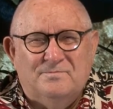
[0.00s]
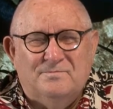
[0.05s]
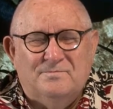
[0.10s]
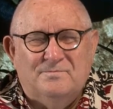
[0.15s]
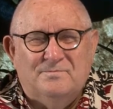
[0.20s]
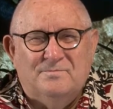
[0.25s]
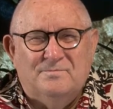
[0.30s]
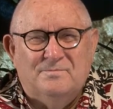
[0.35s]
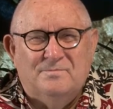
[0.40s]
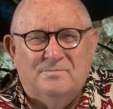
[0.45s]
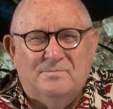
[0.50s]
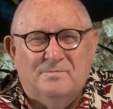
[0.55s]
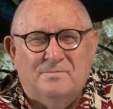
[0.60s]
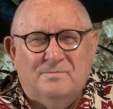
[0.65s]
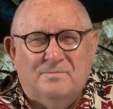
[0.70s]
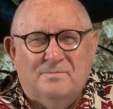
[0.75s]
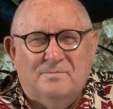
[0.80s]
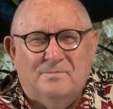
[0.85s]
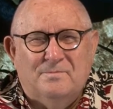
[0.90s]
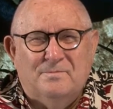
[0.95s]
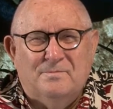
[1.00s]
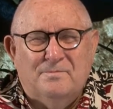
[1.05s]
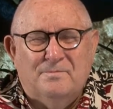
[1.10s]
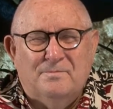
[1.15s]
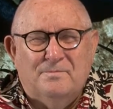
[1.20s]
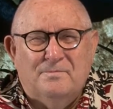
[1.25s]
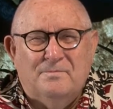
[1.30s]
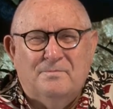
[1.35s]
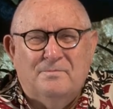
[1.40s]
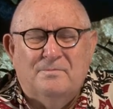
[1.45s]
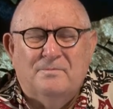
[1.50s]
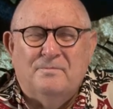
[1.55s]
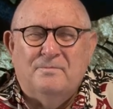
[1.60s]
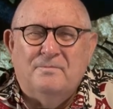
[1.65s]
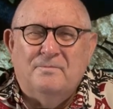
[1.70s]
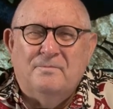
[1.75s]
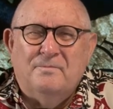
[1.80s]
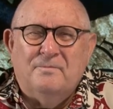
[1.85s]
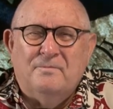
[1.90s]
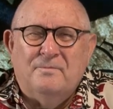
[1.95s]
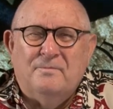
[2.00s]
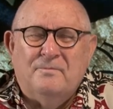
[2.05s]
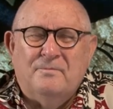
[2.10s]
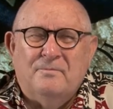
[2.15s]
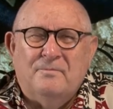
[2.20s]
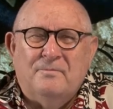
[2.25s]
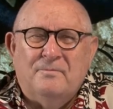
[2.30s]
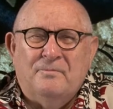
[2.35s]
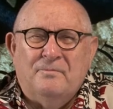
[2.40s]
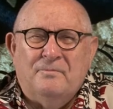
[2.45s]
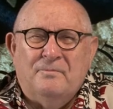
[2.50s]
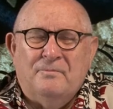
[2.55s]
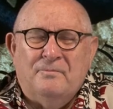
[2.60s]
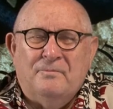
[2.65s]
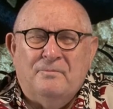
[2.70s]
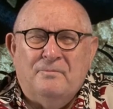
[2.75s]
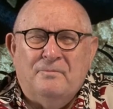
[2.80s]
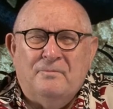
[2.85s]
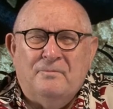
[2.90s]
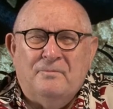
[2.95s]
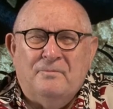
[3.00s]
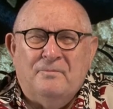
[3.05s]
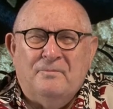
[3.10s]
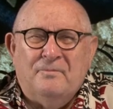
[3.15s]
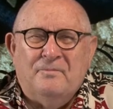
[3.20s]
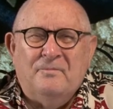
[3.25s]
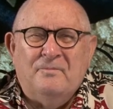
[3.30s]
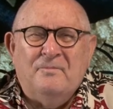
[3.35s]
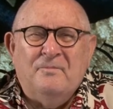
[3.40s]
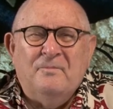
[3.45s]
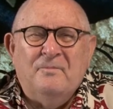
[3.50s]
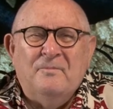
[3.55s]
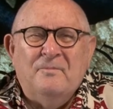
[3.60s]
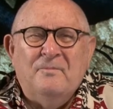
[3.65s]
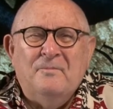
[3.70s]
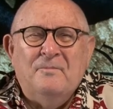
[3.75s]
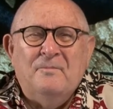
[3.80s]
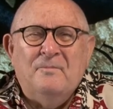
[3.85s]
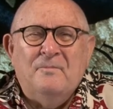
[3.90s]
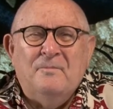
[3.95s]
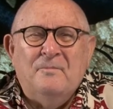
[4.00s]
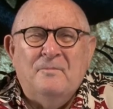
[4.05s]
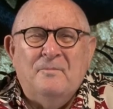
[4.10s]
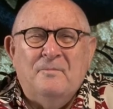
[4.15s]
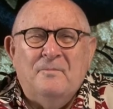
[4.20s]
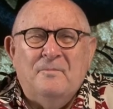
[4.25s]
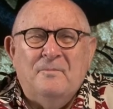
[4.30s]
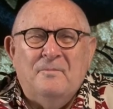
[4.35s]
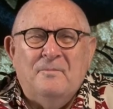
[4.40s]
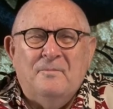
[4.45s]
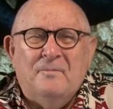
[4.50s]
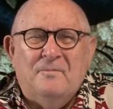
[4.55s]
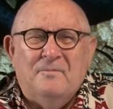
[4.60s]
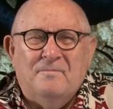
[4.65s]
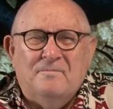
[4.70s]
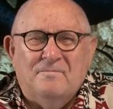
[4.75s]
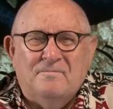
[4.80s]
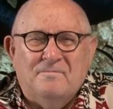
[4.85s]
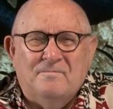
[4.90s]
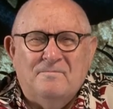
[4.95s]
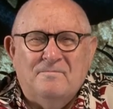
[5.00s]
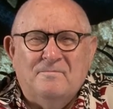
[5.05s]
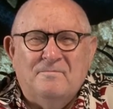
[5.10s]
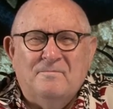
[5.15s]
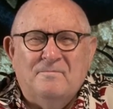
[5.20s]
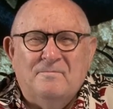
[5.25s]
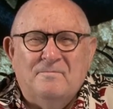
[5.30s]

This person isn't speaking.